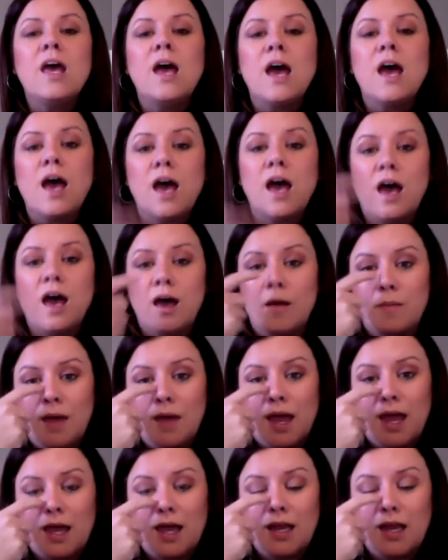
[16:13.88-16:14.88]

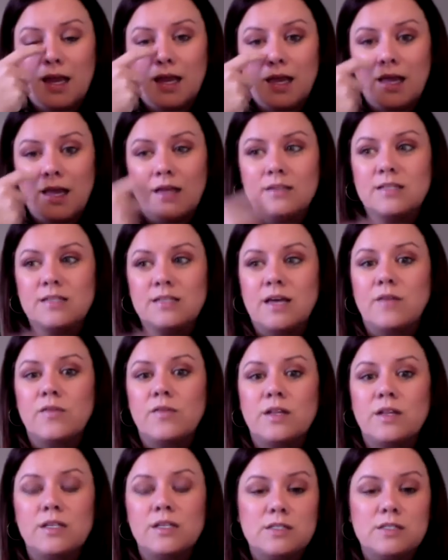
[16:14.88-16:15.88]
And it
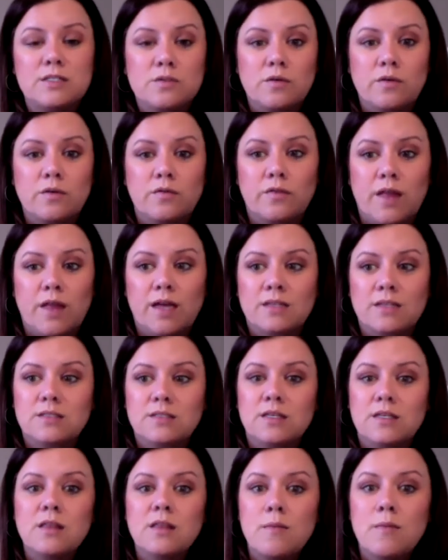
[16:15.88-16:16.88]
definitely doesn't reflect
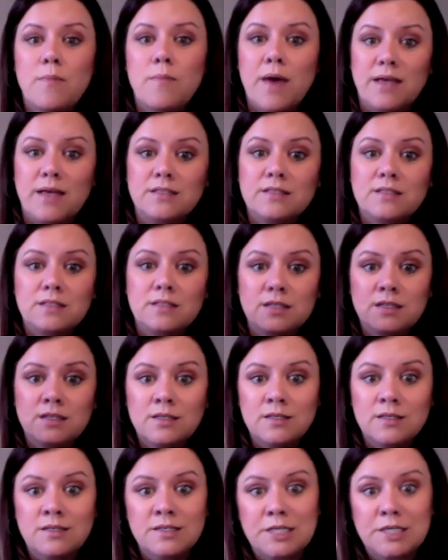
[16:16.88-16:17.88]
the best
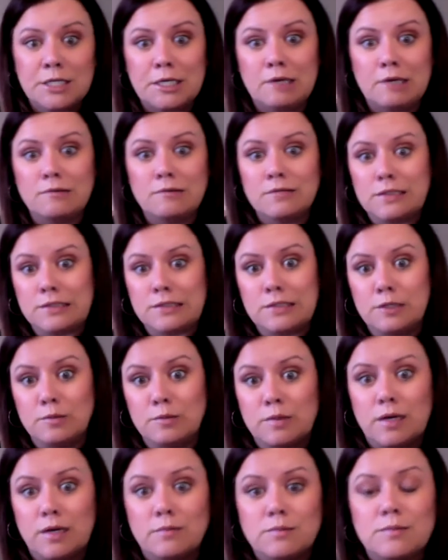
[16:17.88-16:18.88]
on you
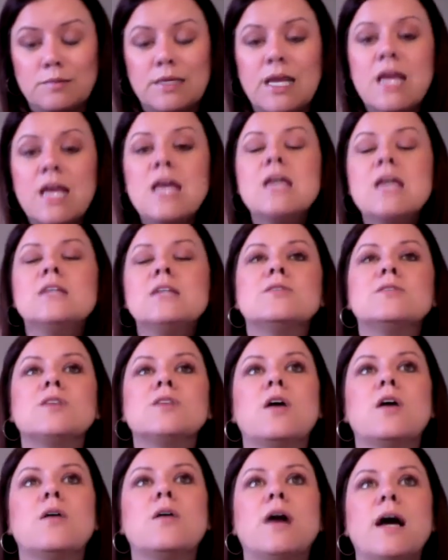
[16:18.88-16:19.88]
probably.
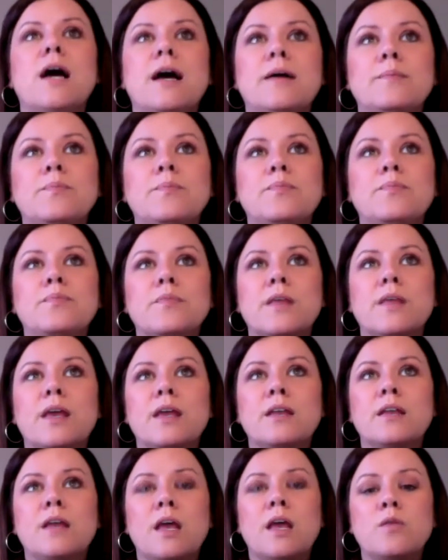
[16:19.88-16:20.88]
So,
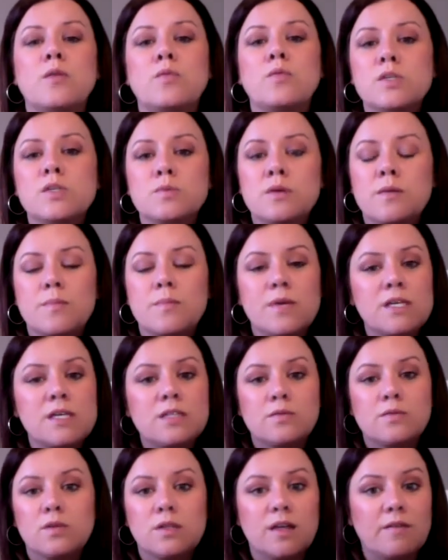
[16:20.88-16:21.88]
and we just want a
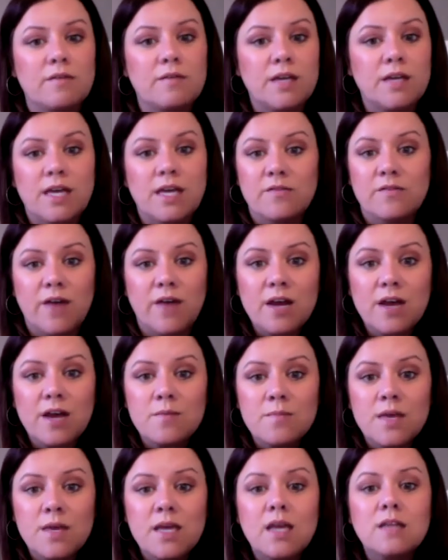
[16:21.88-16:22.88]
peaceful, loving
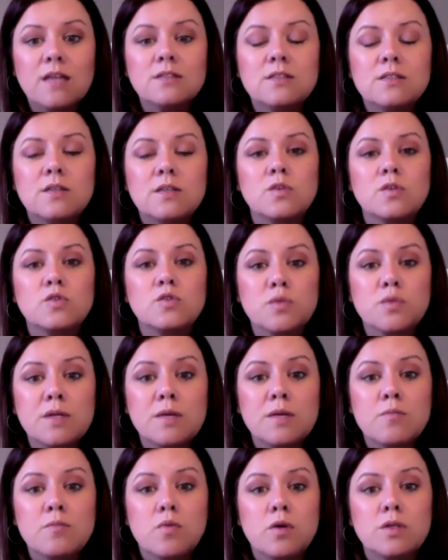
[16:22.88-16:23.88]
environment. And so it's really
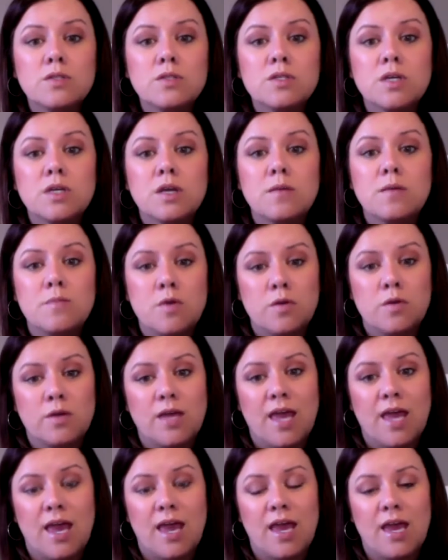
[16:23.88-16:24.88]
important to
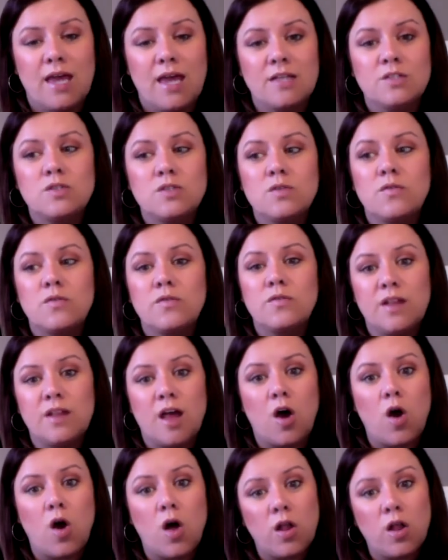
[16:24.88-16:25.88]
communicate and to fill
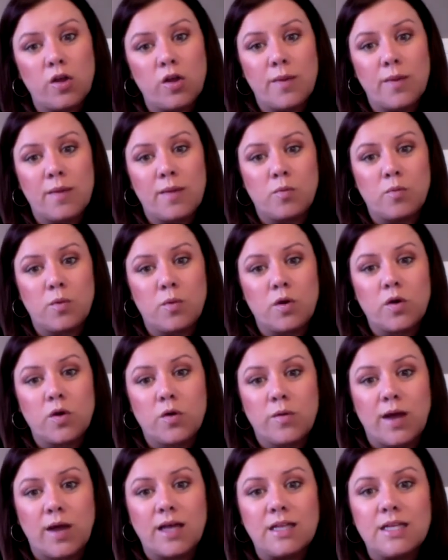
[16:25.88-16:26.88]
out all our paperwork
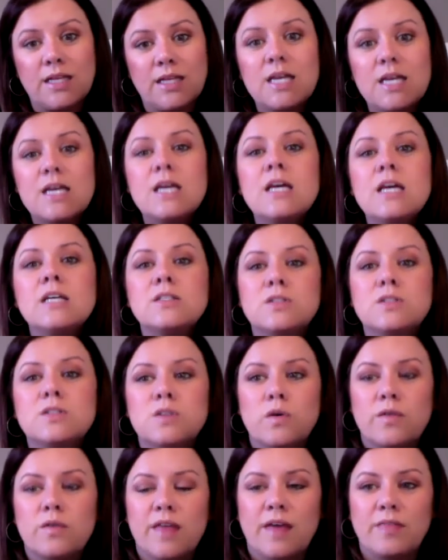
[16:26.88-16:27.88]
correctly
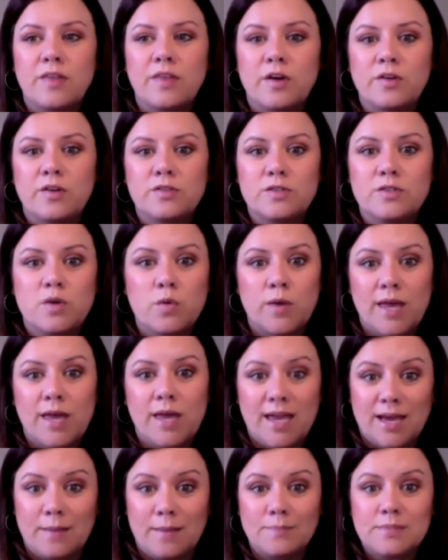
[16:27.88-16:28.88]
so that there's no
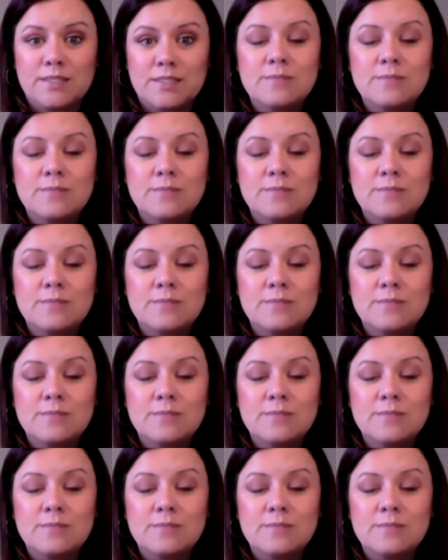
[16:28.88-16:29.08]
hiccups